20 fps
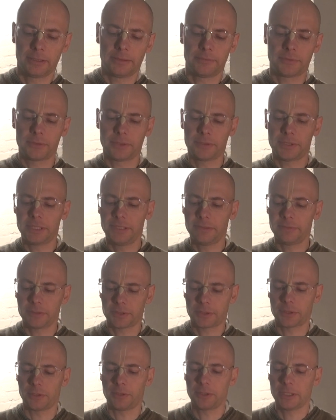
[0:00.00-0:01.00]
course it
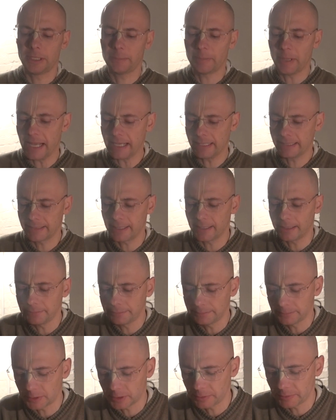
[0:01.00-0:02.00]
was all a
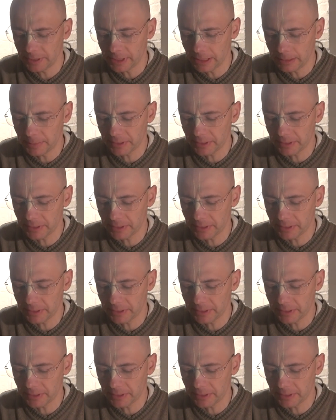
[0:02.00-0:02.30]
pastime, but when he